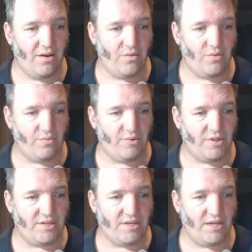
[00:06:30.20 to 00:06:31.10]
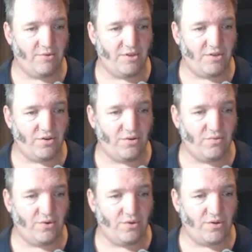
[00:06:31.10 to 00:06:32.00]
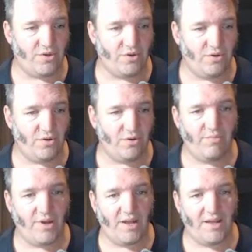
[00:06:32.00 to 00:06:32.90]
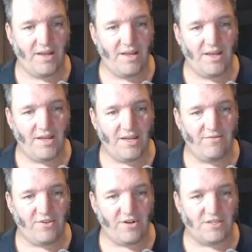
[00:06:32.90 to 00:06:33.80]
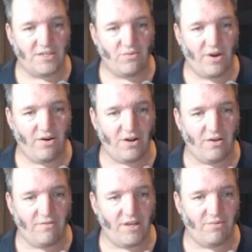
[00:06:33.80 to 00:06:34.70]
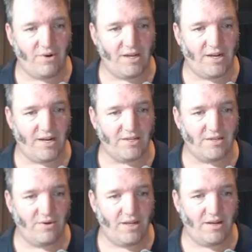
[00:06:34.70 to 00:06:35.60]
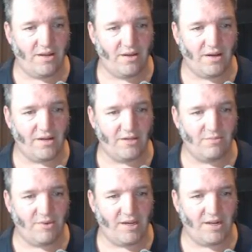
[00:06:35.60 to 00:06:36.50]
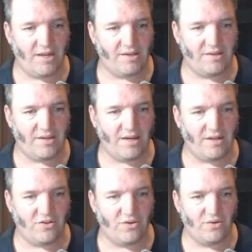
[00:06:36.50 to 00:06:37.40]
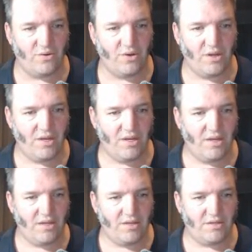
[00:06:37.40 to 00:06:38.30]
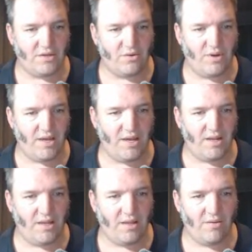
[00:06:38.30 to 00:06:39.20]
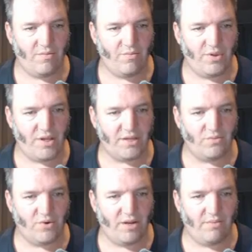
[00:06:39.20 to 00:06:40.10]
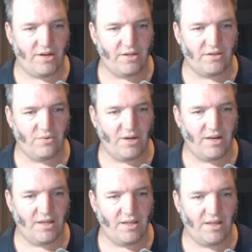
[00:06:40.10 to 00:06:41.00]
which would be the same as 2 root 2. But given that I square it over there when I get r squared, I can just make it x take 2 squared plus y minus 1